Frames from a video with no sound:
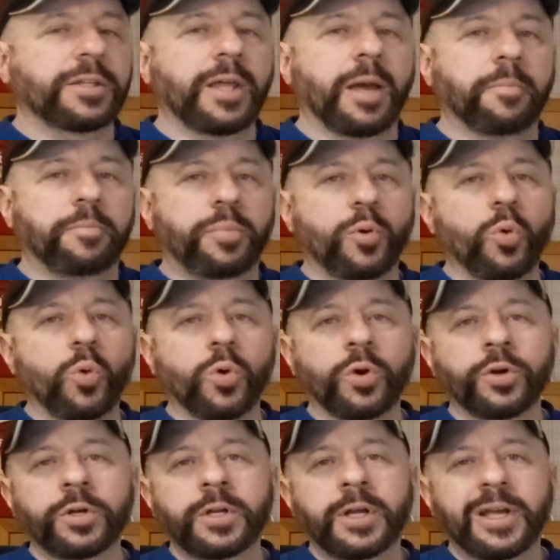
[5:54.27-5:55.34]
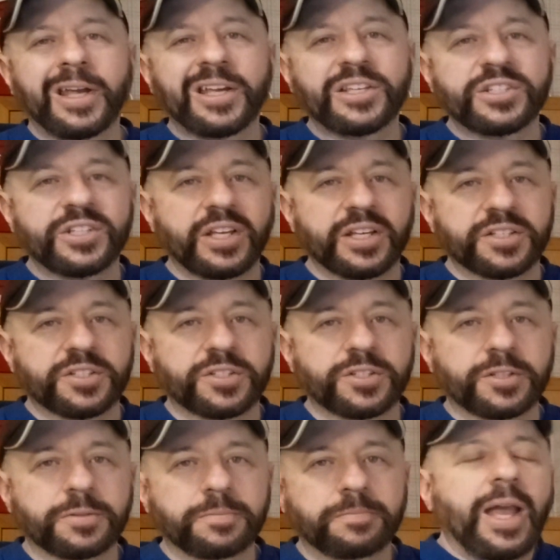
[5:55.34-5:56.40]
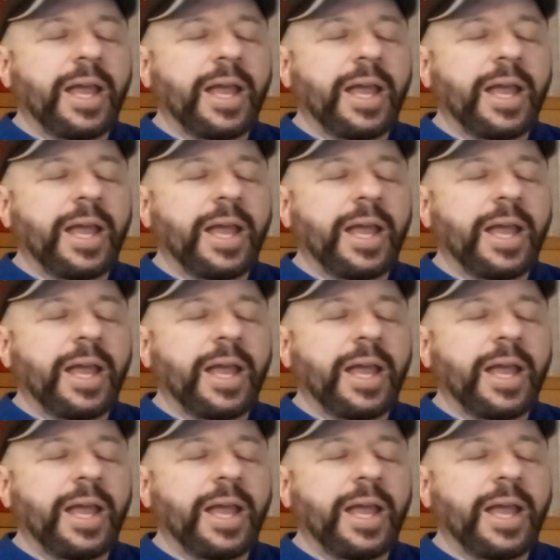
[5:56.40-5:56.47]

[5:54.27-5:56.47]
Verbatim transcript: that porn exists.